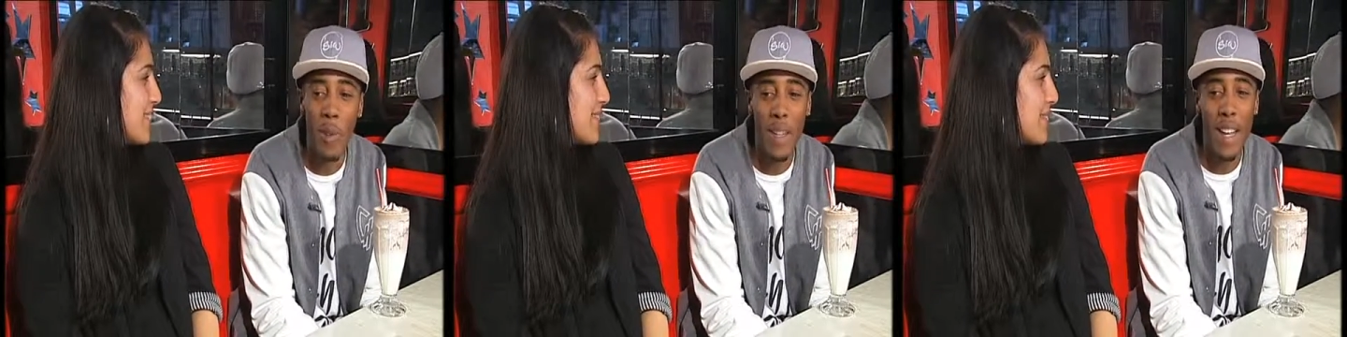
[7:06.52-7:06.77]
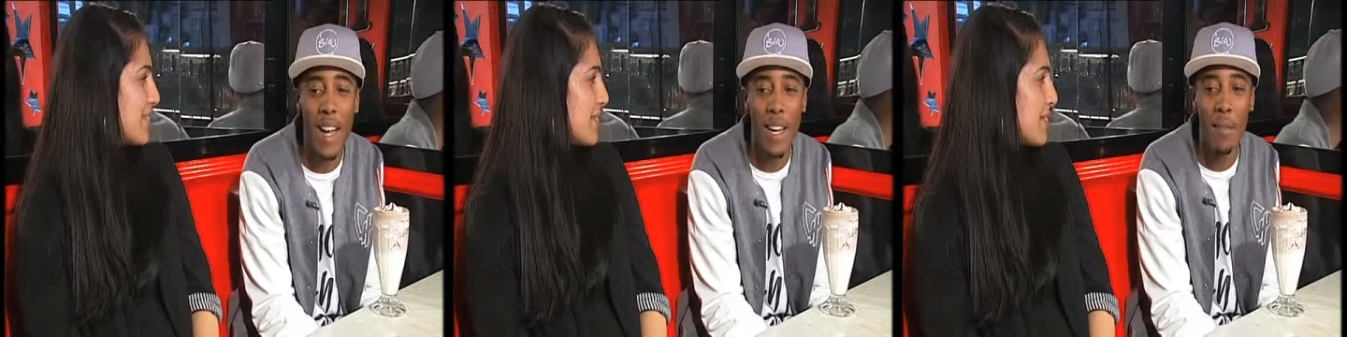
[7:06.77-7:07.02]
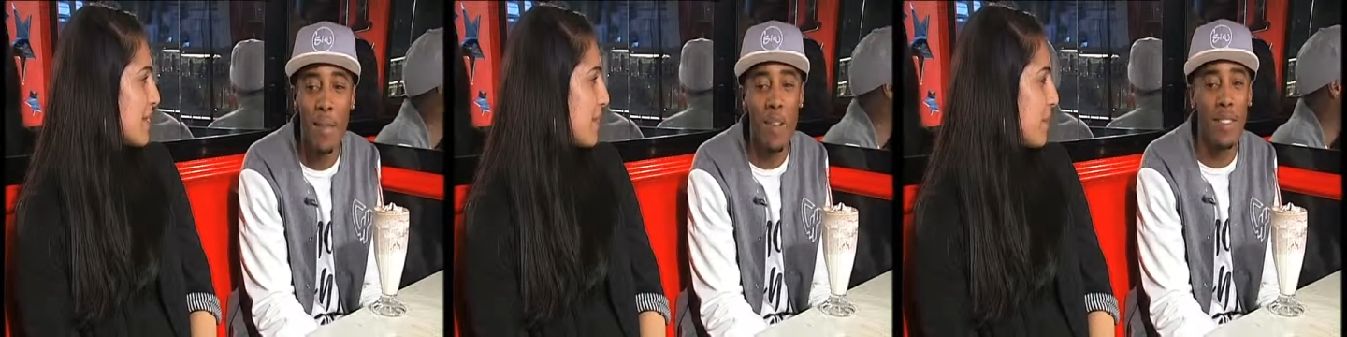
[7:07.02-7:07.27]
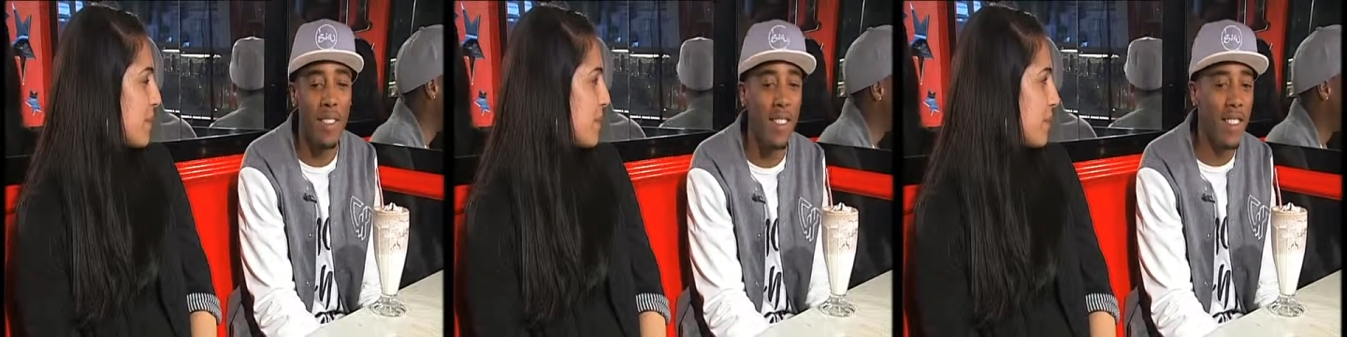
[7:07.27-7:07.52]
Speaker 1: been the kind of
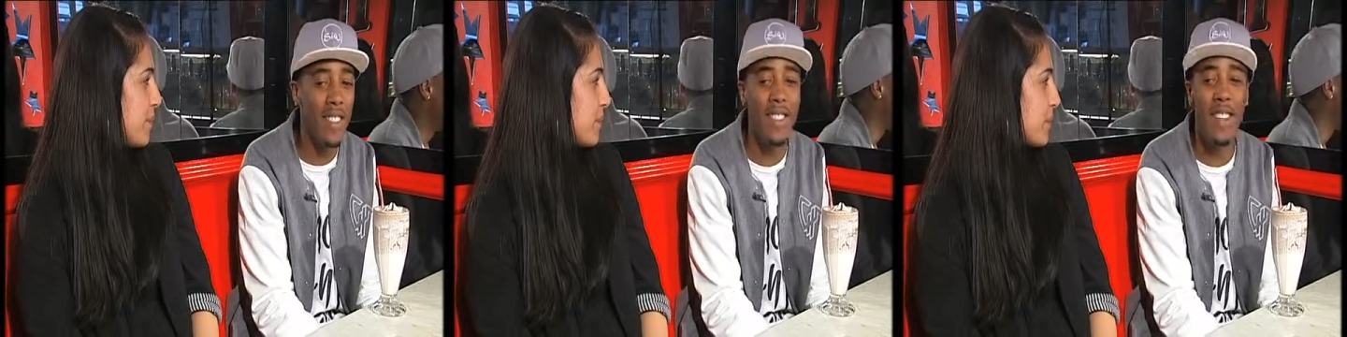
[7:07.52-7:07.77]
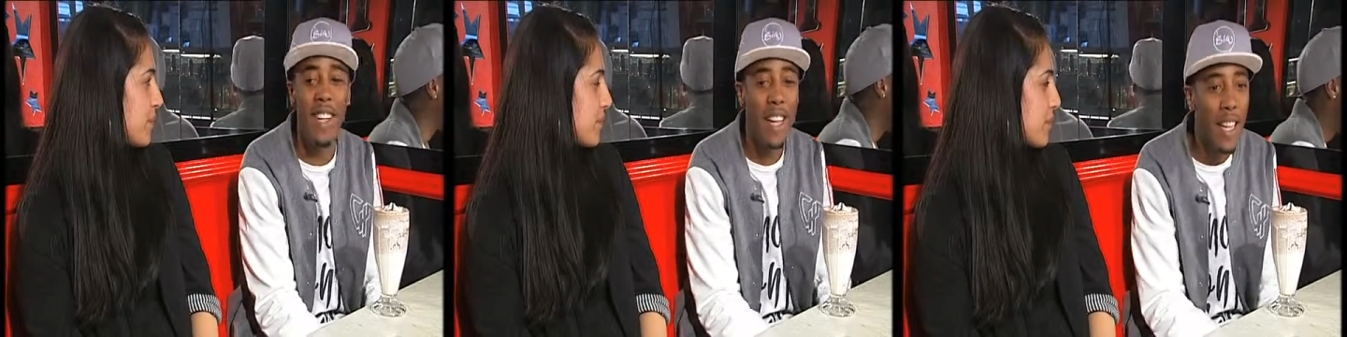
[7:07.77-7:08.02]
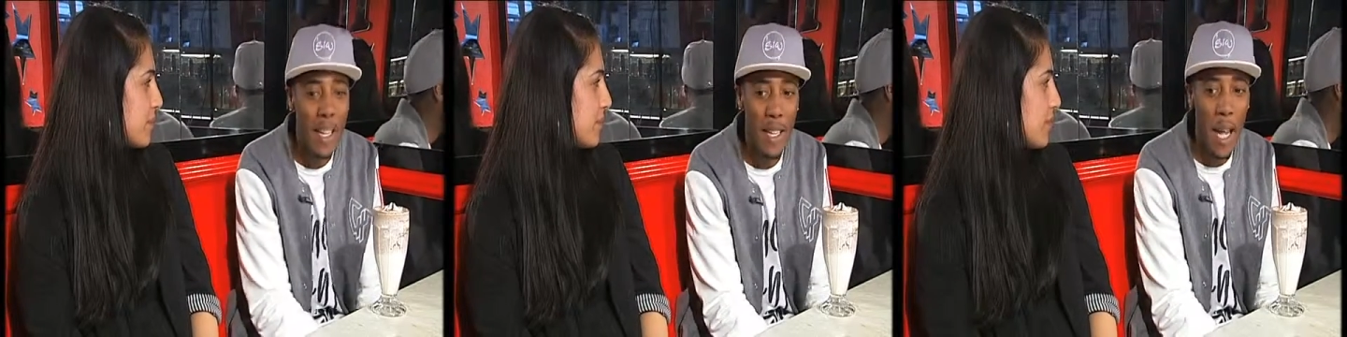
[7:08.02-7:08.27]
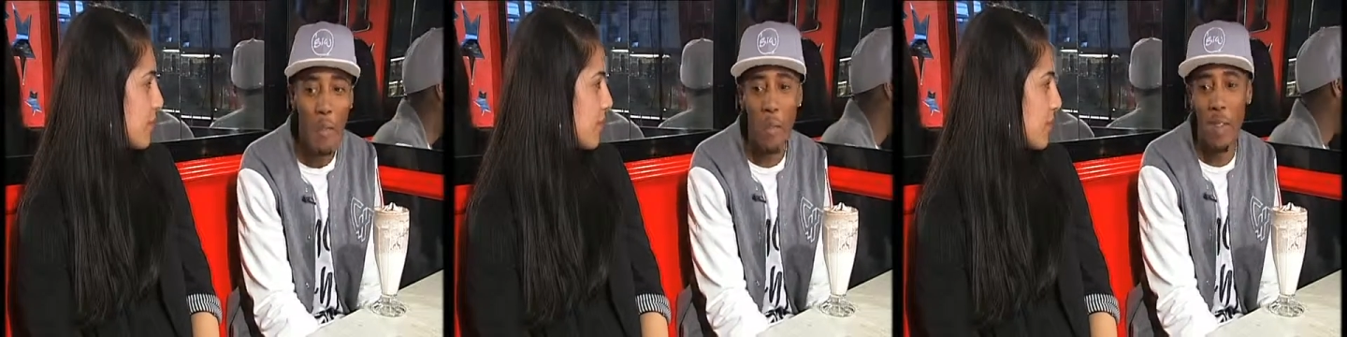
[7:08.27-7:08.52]
person to just
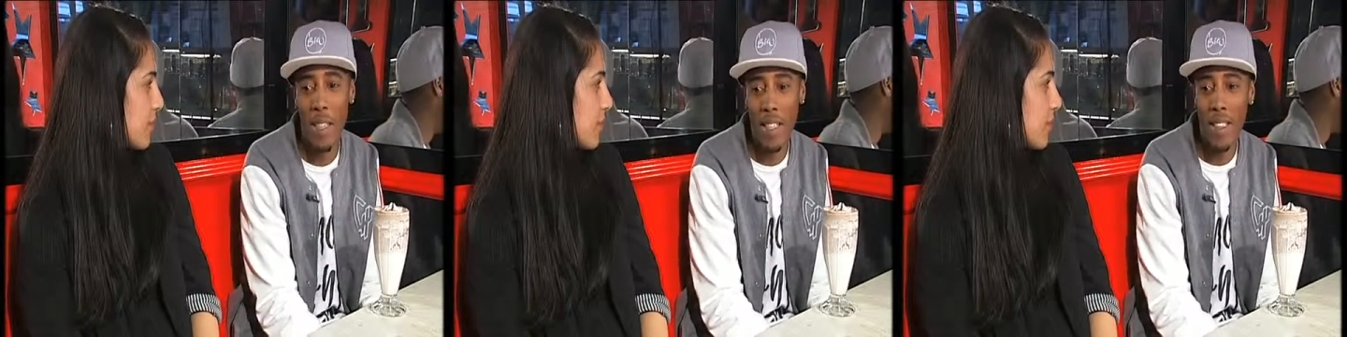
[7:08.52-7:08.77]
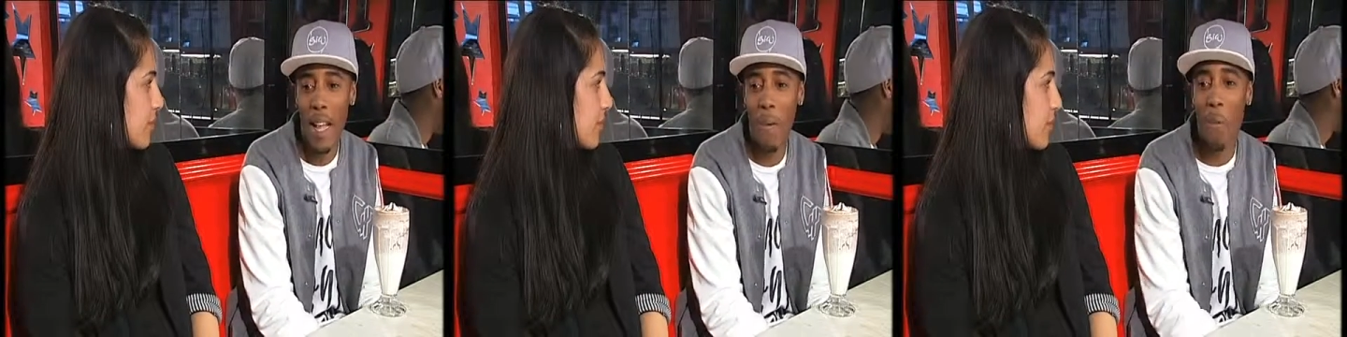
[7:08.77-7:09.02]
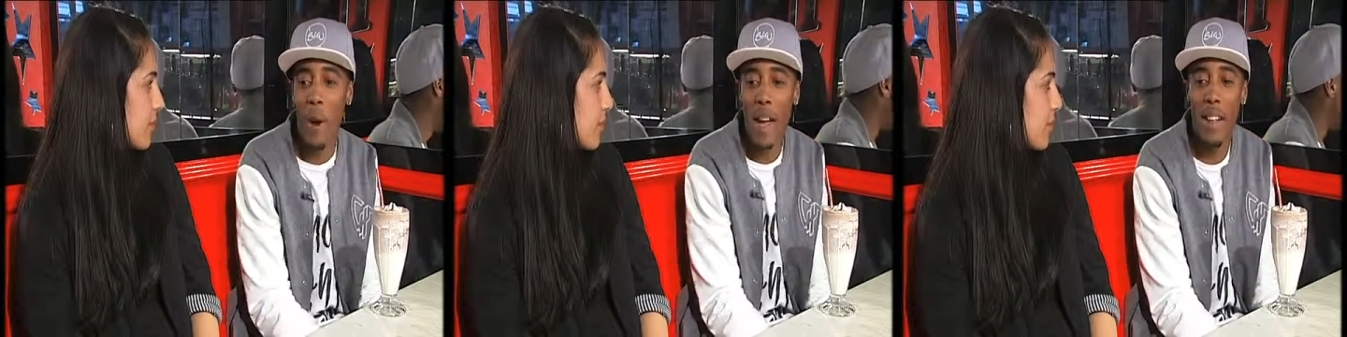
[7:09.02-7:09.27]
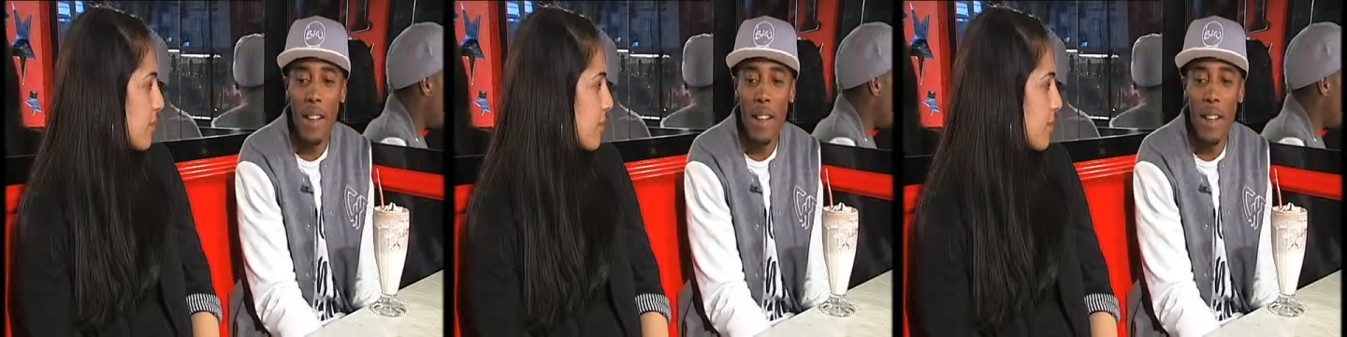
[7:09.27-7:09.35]
name things like what,